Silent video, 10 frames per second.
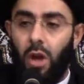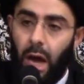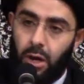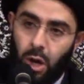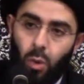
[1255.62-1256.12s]

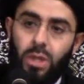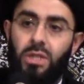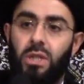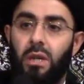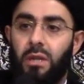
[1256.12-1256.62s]
A
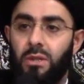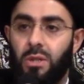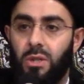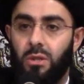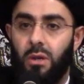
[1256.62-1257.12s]

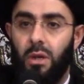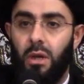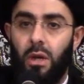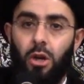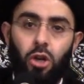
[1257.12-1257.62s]
coincidence
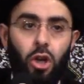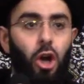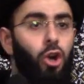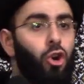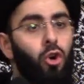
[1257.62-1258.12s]
can
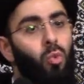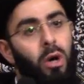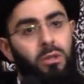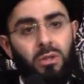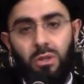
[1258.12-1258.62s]
occur
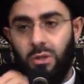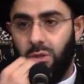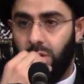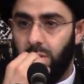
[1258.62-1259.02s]
once.